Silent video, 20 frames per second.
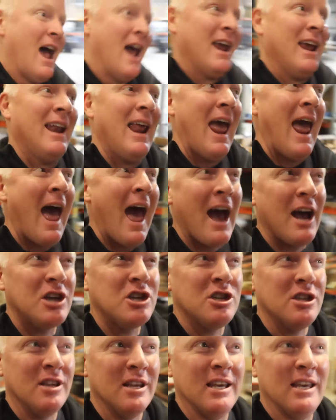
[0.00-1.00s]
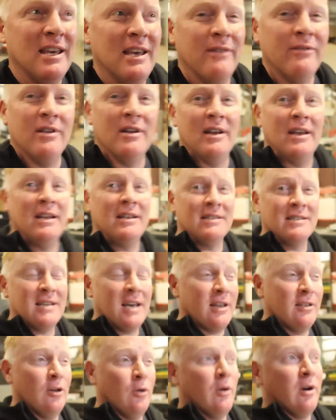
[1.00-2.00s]
I can actually, even
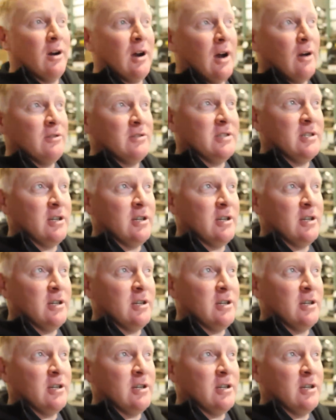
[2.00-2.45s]
inside the warehouse